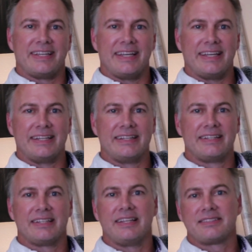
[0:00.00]
and
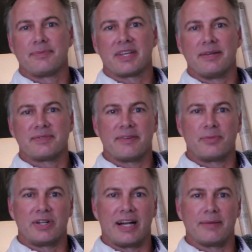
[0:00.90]
sometimes have
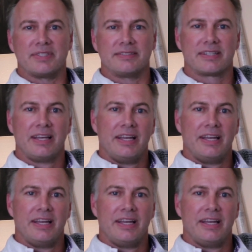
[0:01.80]
more options.